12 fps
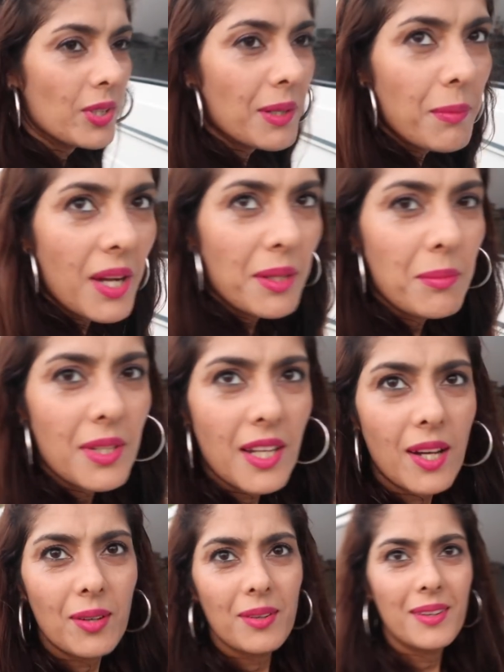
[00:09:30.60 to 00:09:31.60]
You remind me
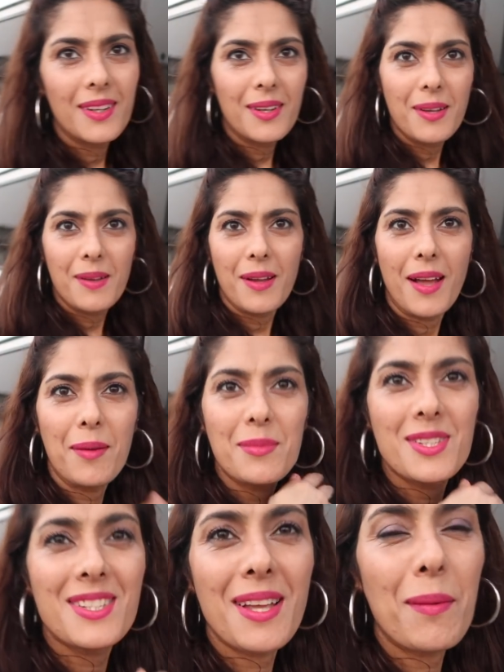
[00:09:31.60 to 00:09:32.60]
now.
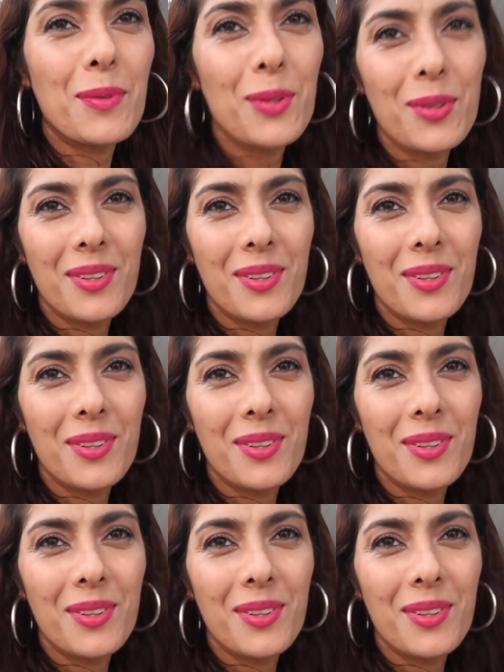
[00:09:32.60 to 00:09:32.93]
What